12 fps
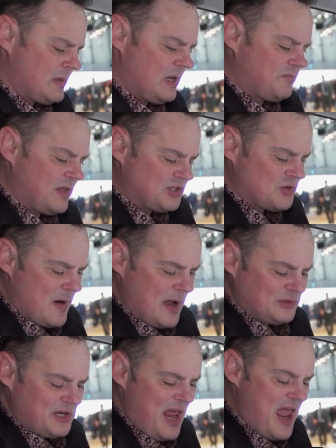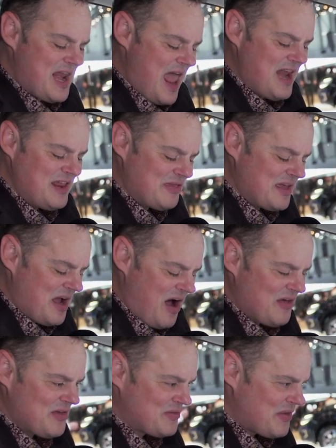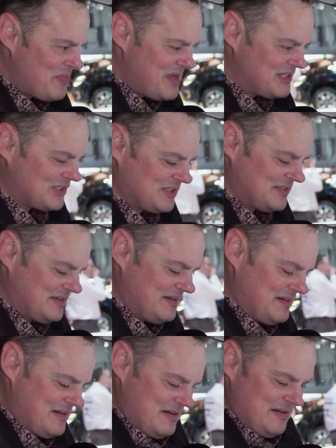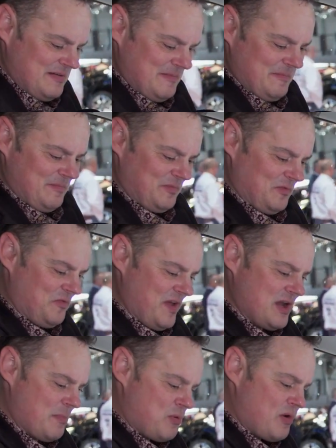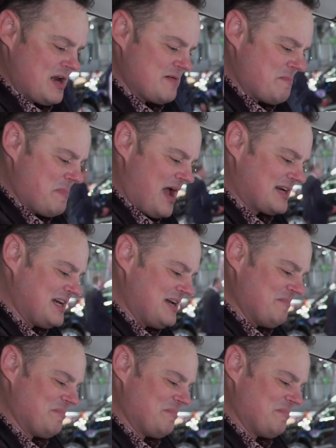If they'd surrounded it in anything other than this fingerprint magnet,